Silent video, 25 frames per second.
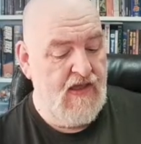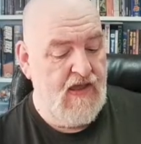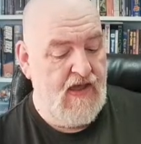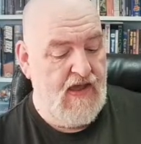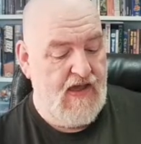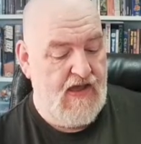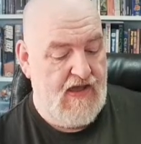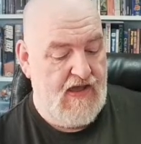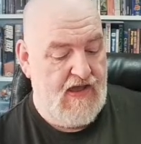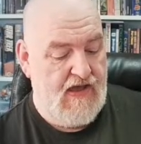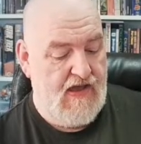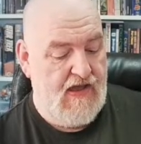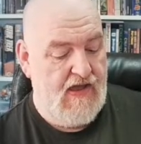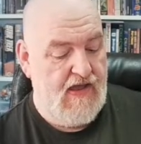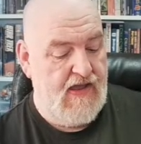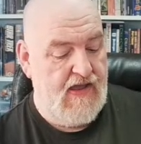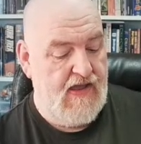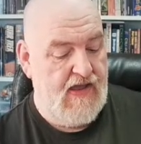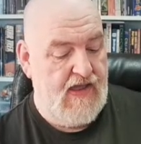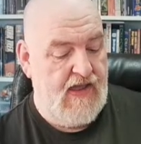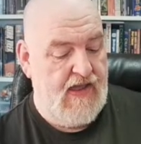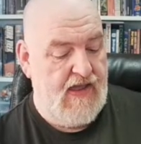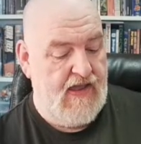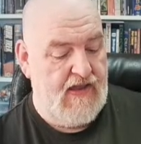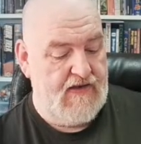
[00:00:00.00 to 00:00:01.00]

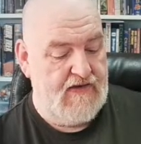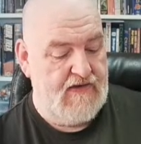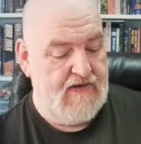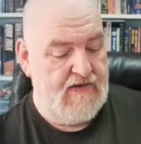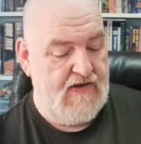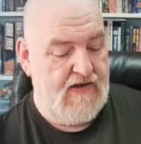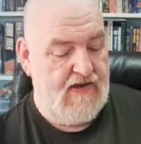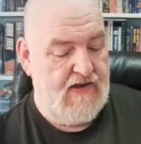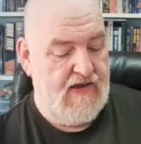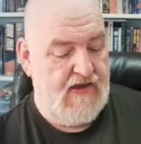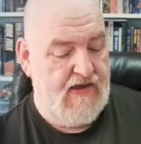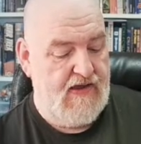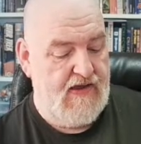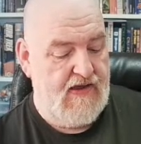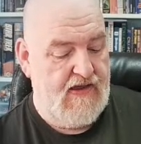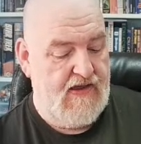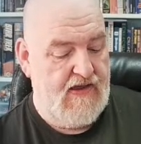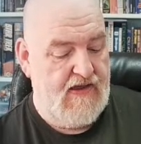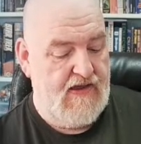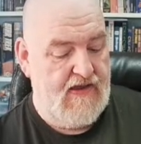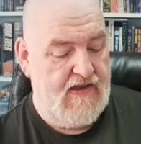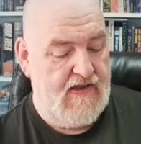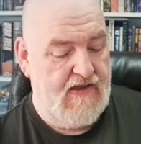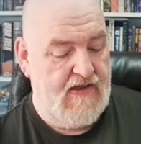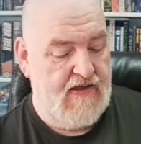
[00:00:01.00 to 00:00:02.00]
And
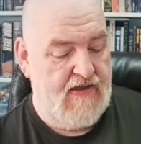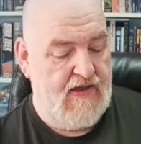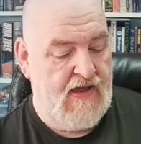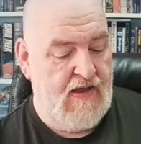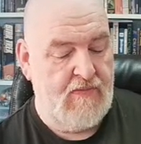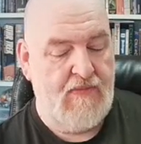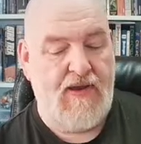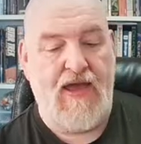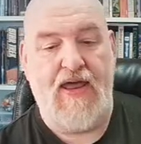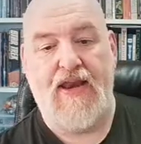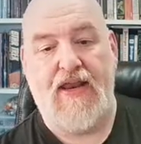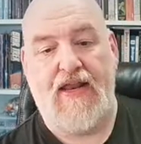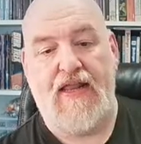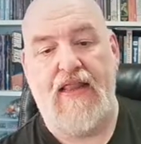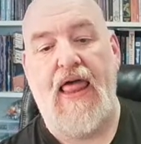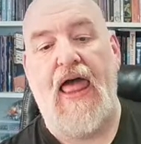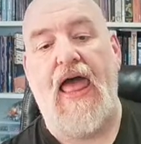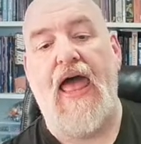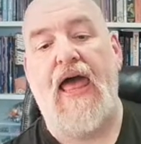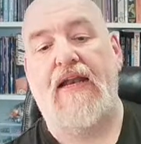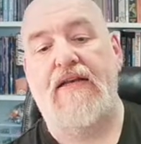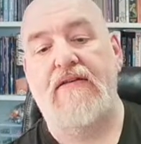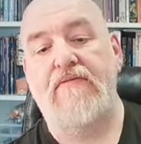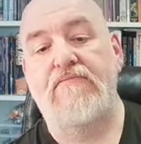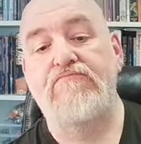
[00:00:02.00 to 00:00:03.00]
I'm kind of
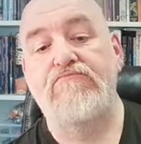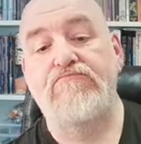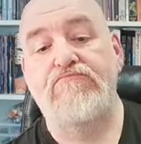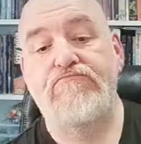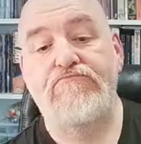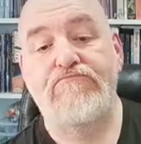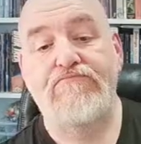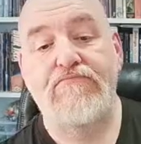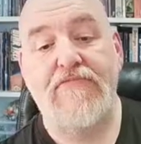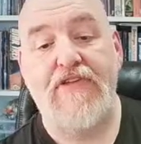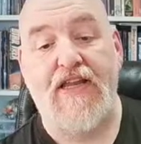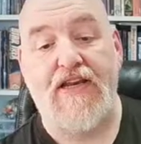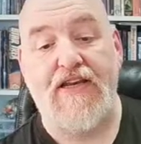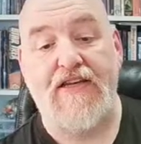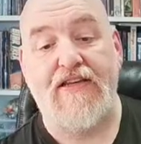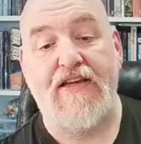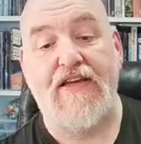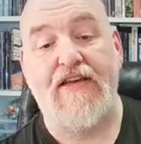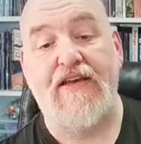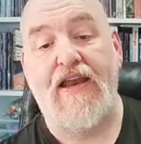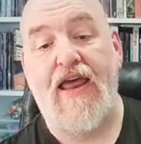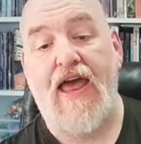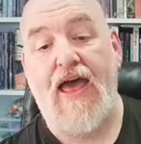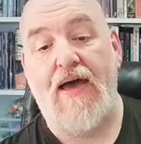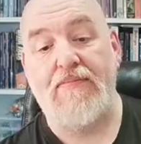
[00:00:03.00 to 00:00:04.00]
glad that it
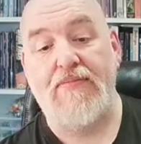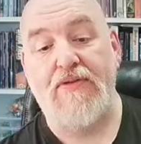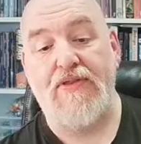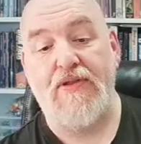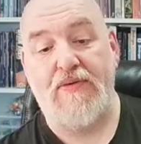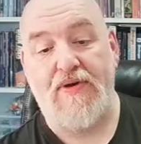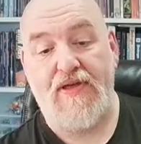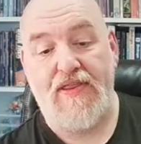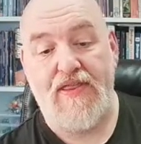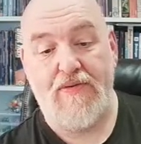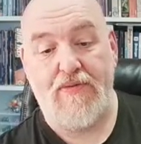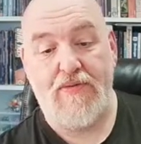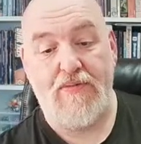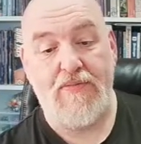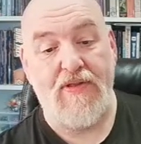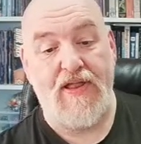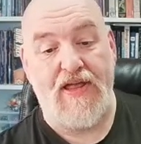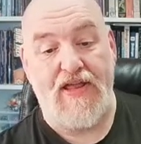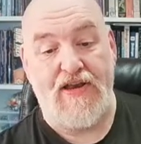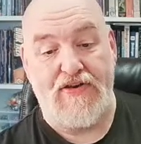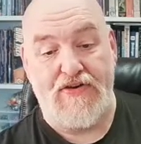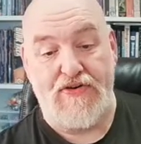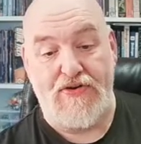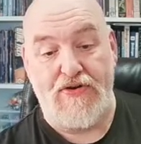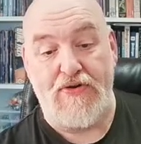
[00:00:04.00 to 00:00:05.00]
didn't happen the way they were
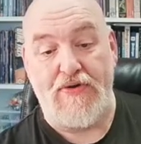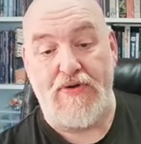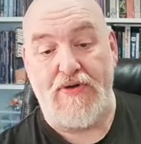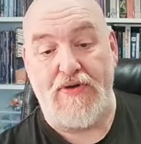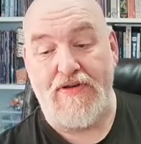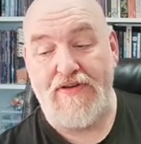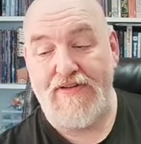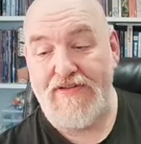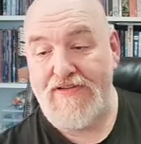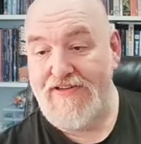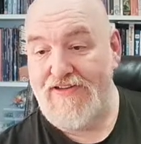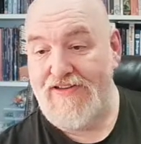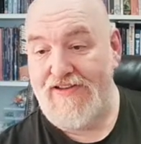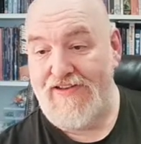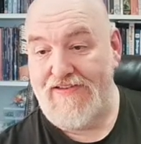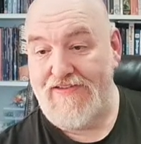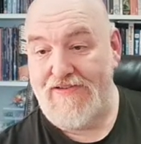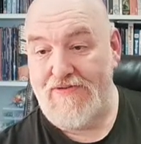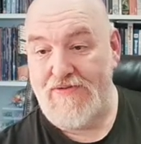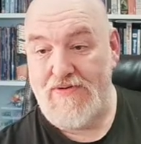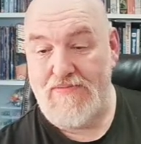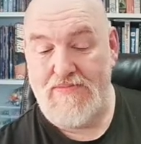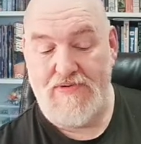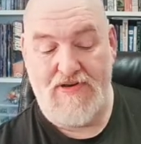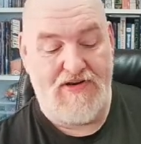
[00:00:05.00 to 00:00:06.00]
planning to do it because
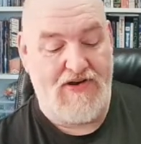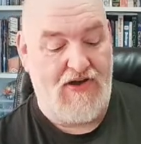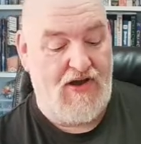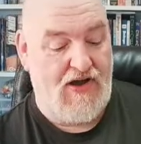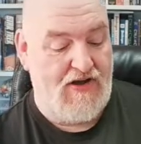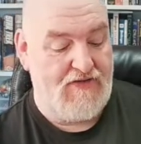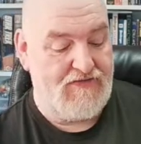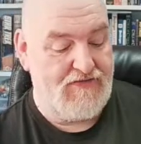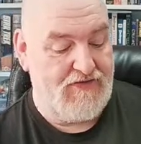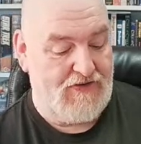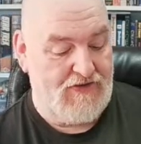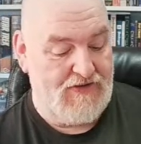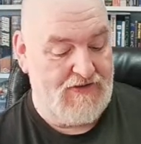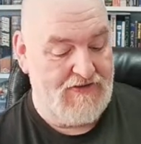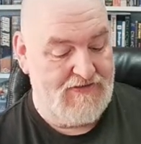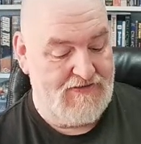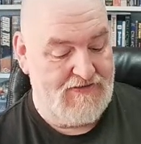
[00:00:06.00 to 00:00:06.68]
it would have been awful.